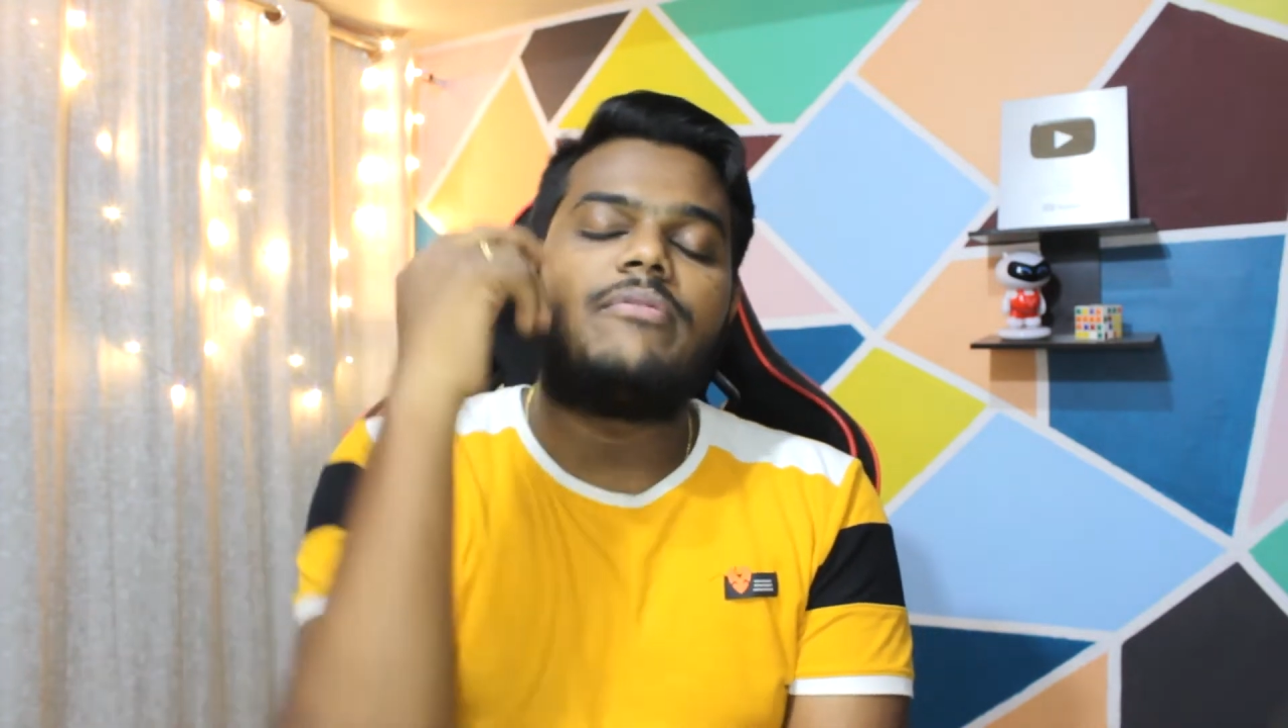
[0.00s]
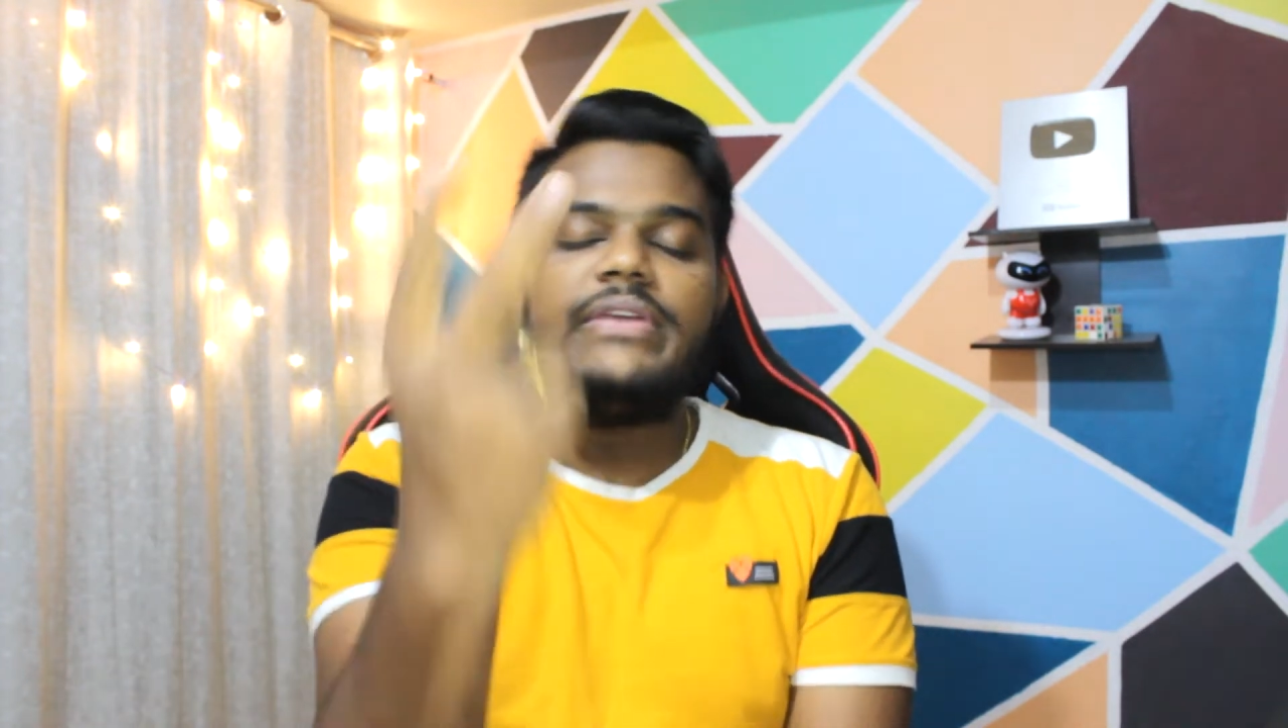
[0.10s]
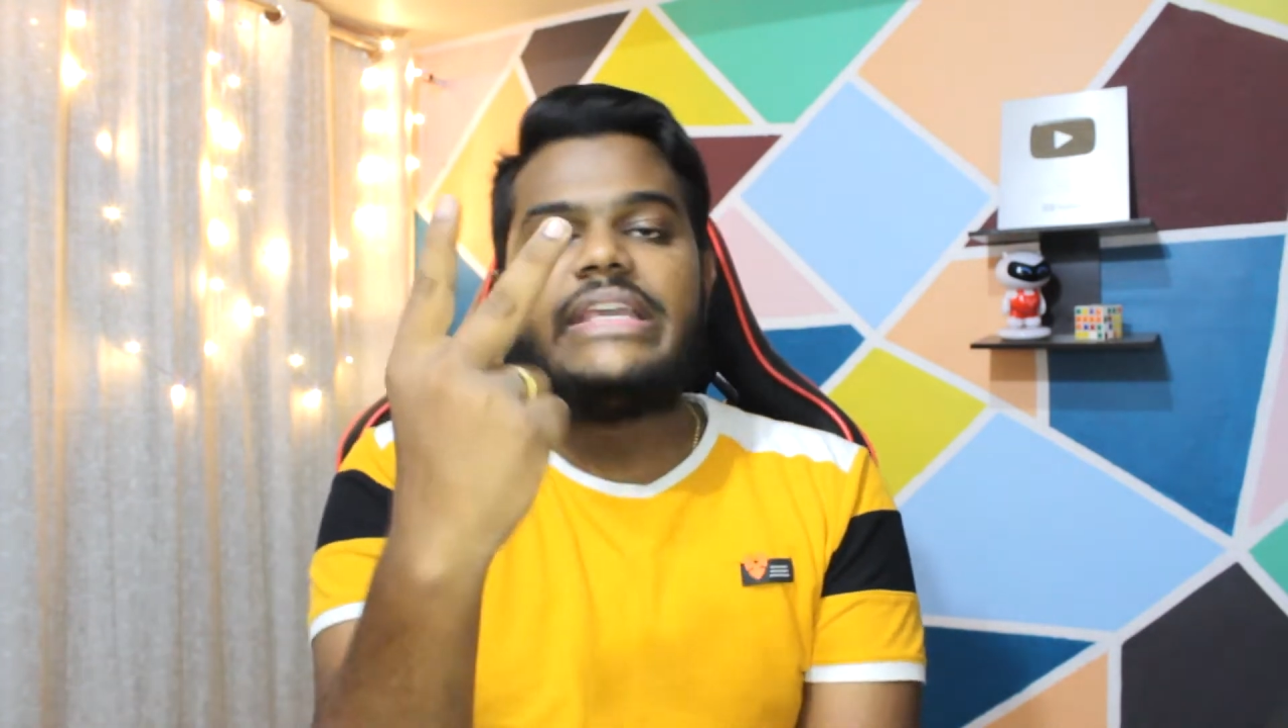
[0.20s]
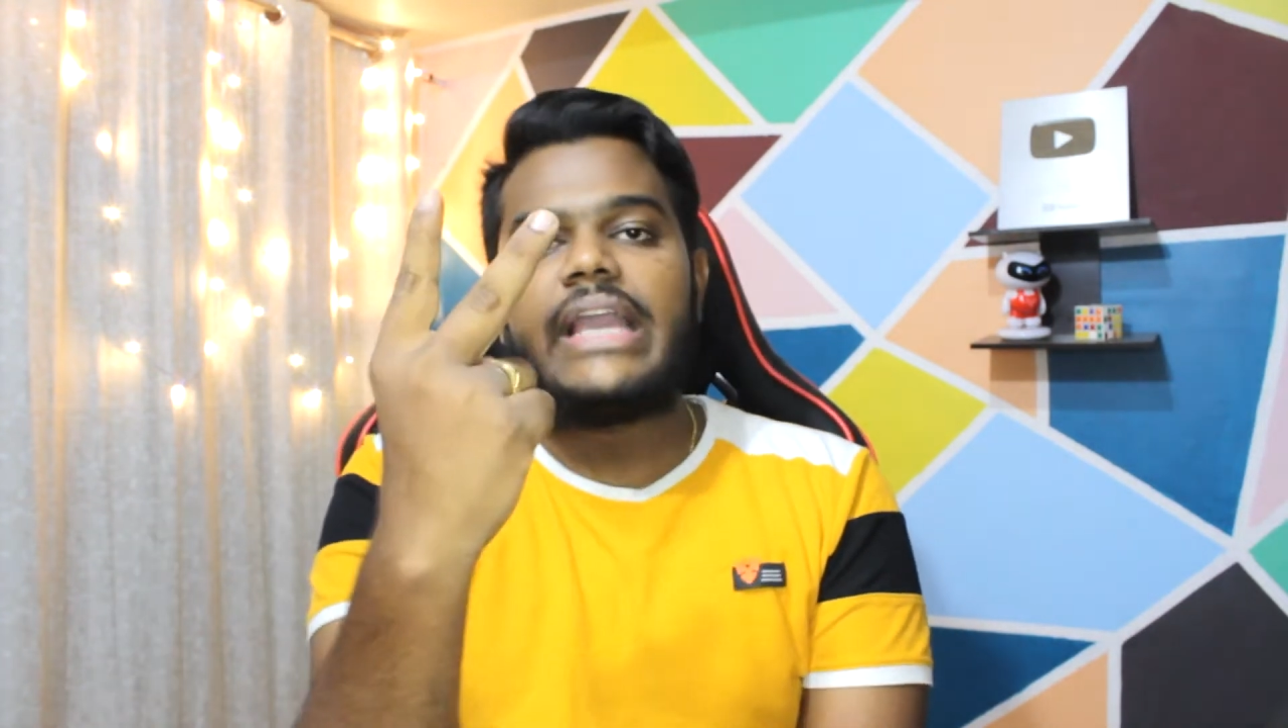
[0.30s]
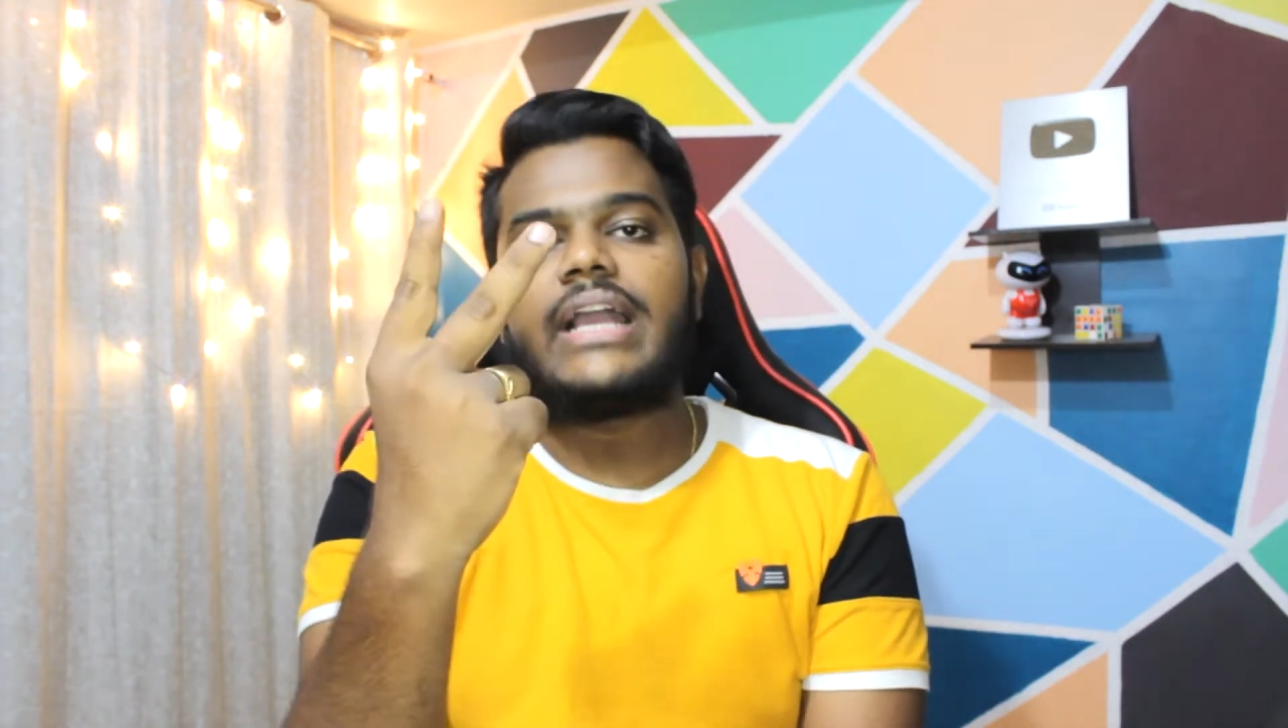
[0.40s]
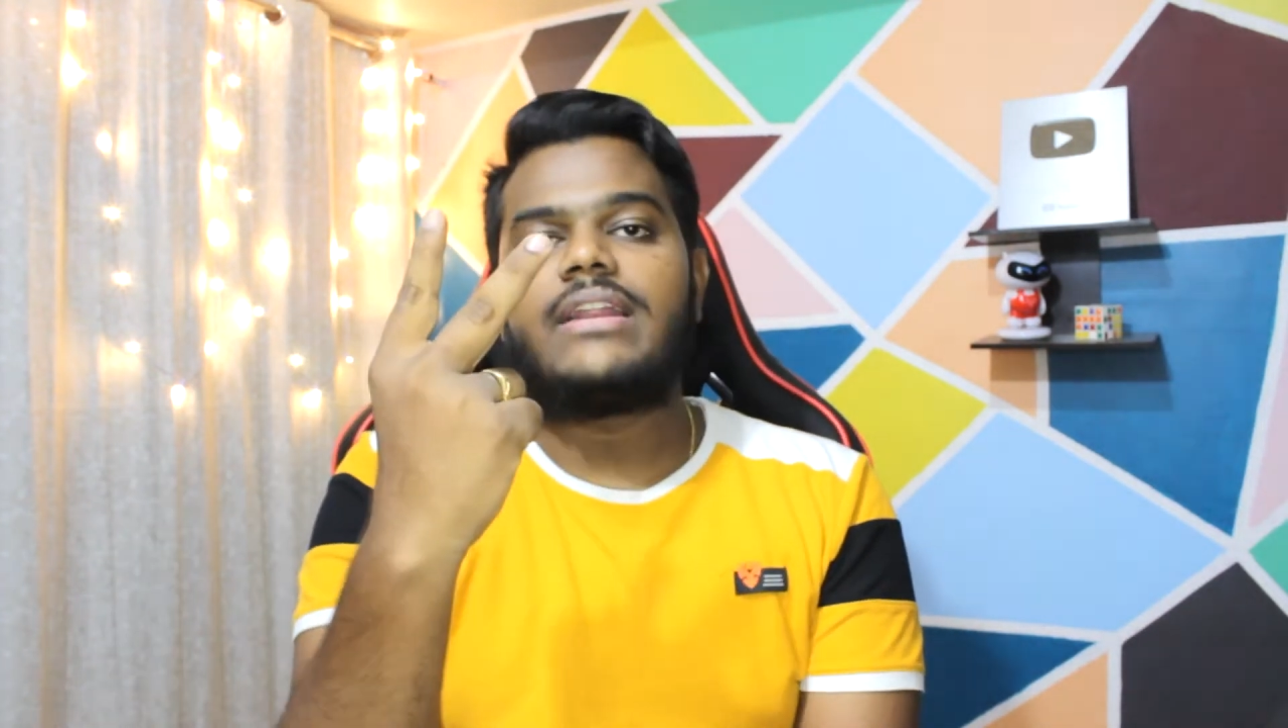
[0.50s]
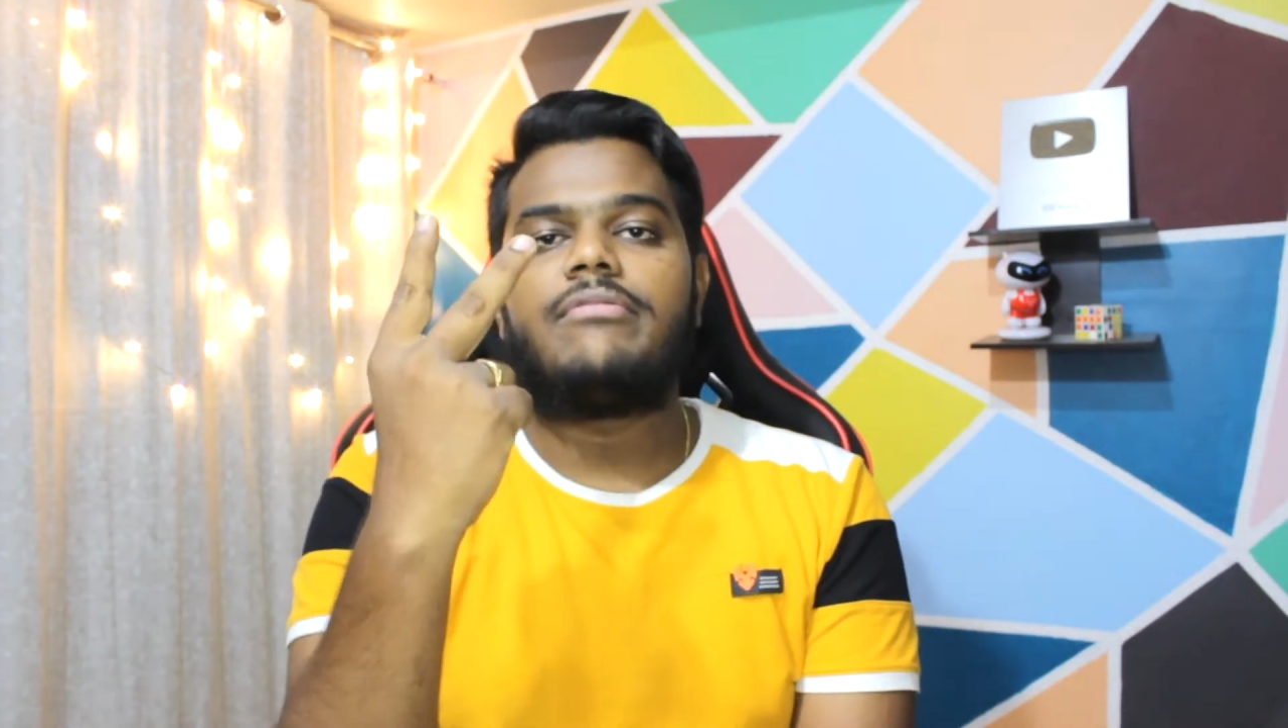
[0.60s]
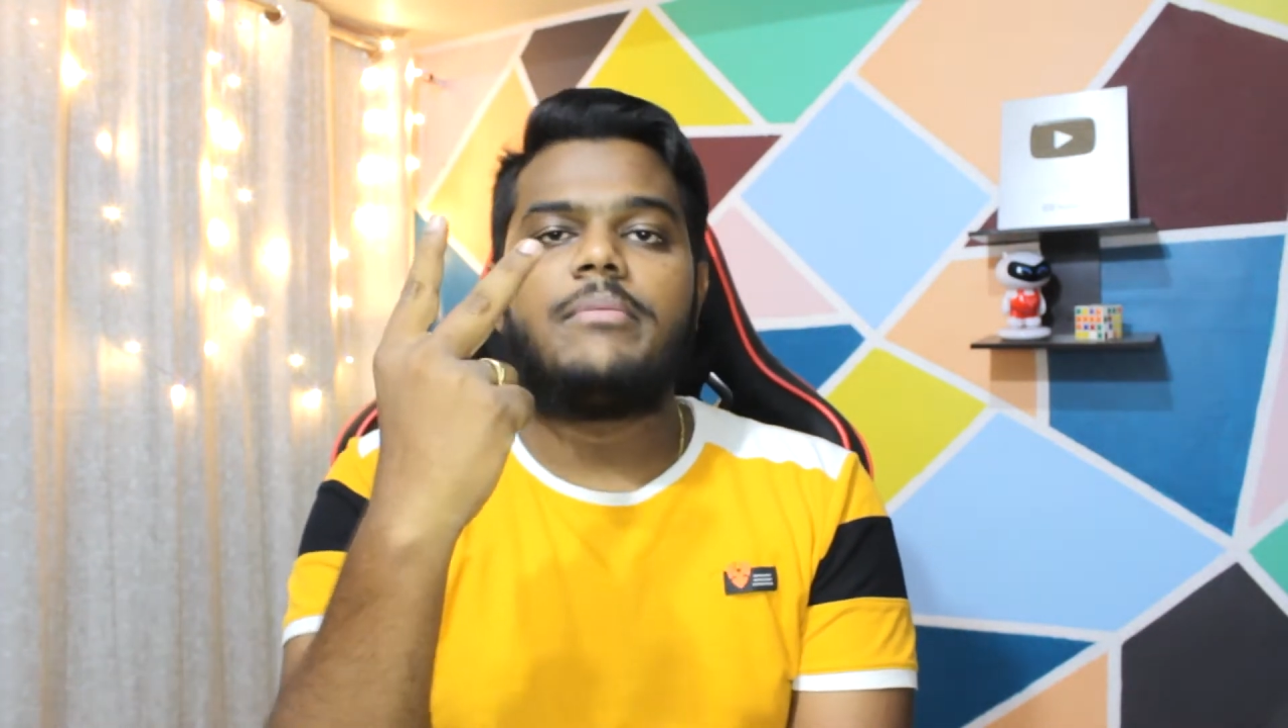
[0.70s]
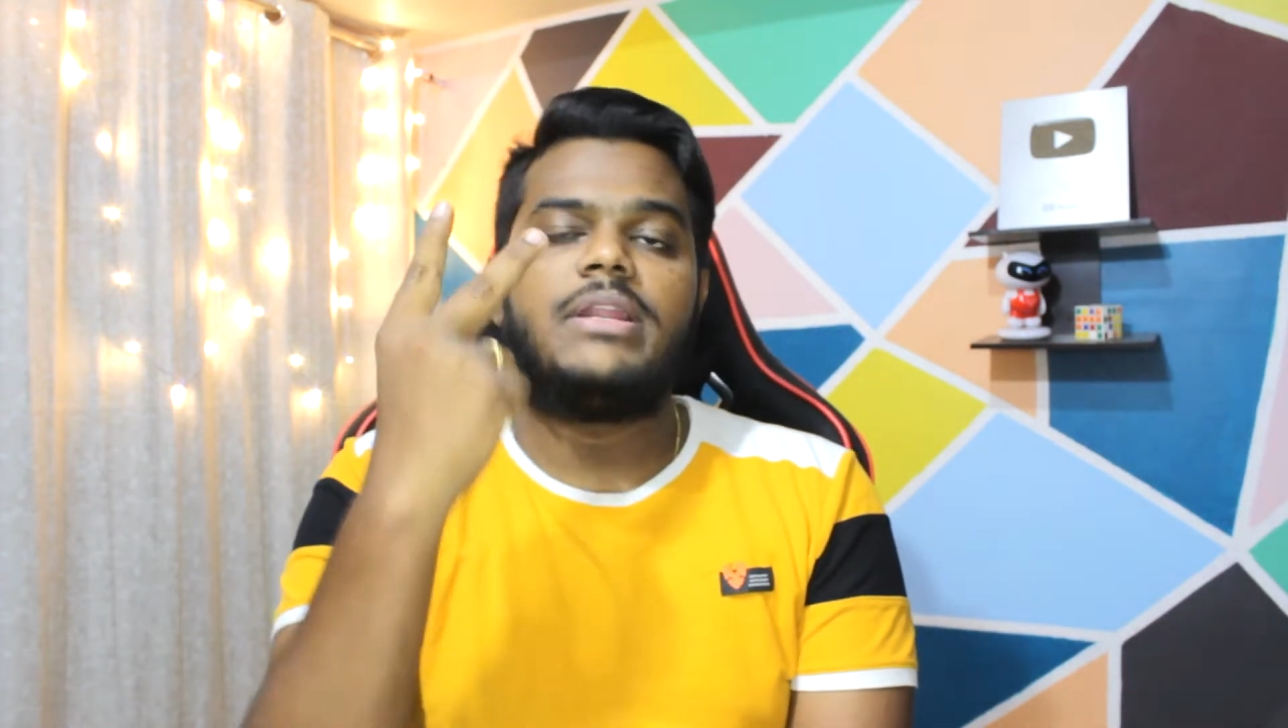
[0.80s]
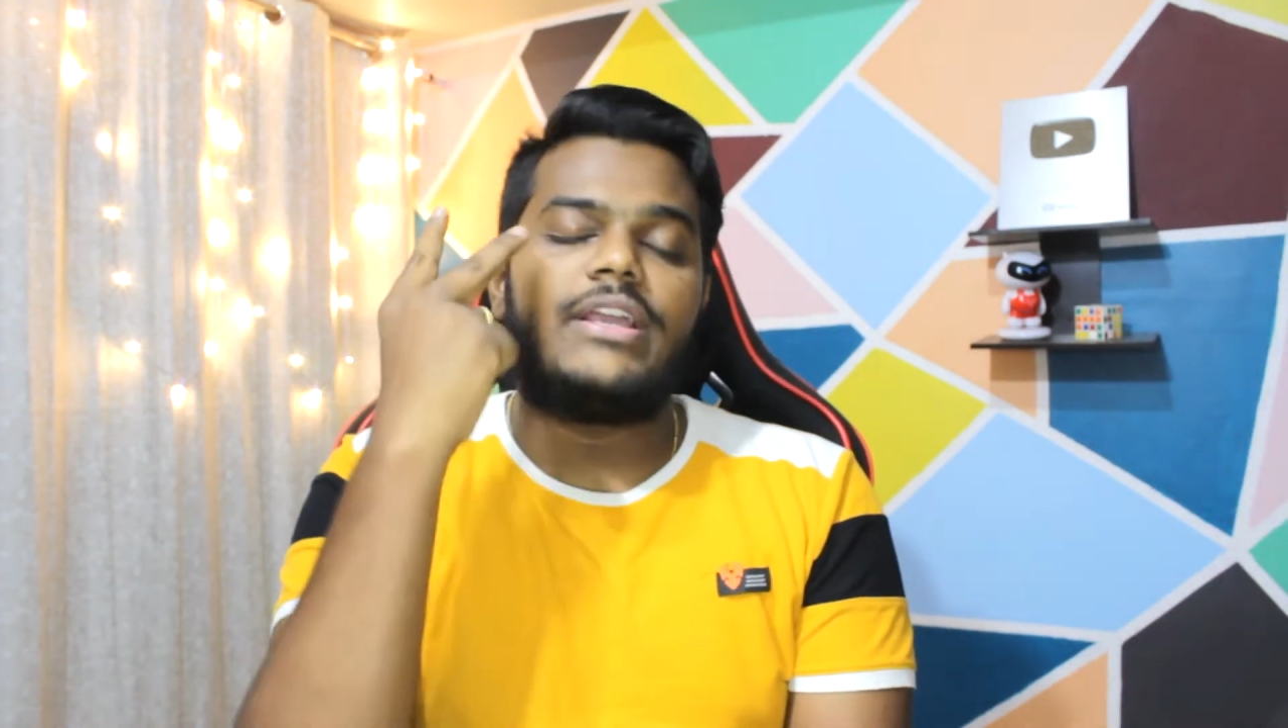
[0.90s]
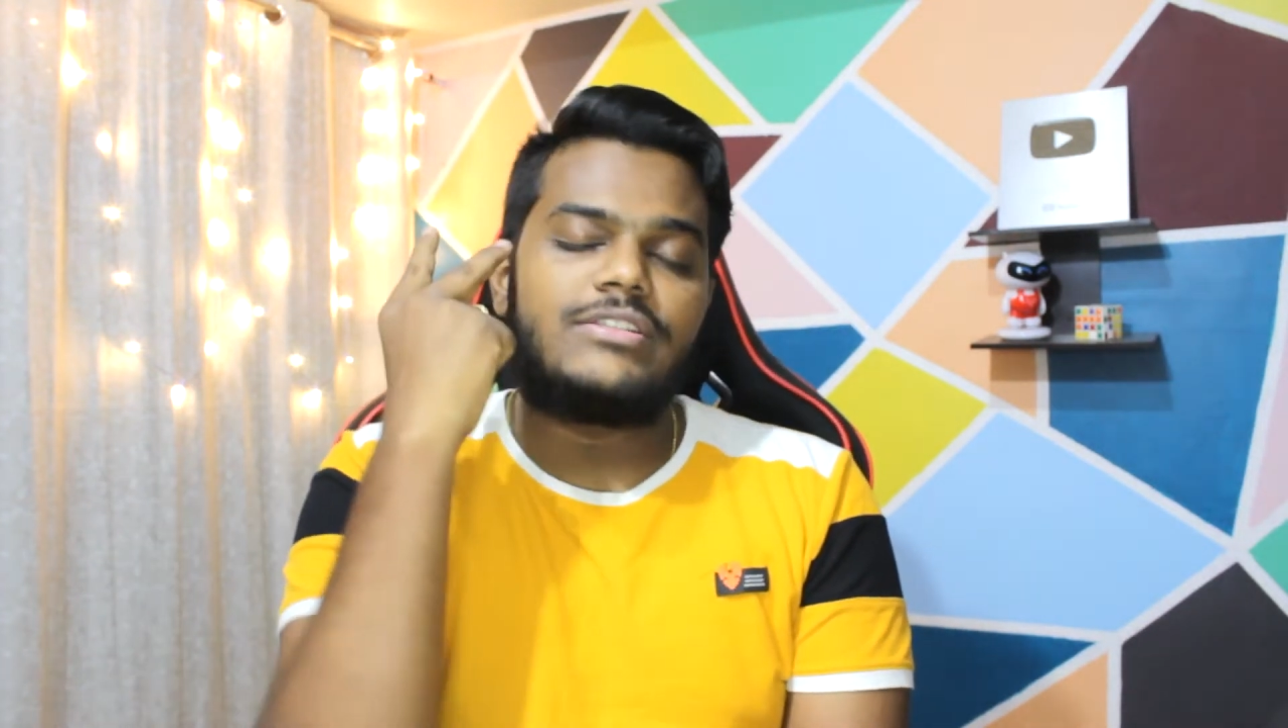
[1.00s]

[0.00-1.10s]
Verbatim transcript: V Gang family,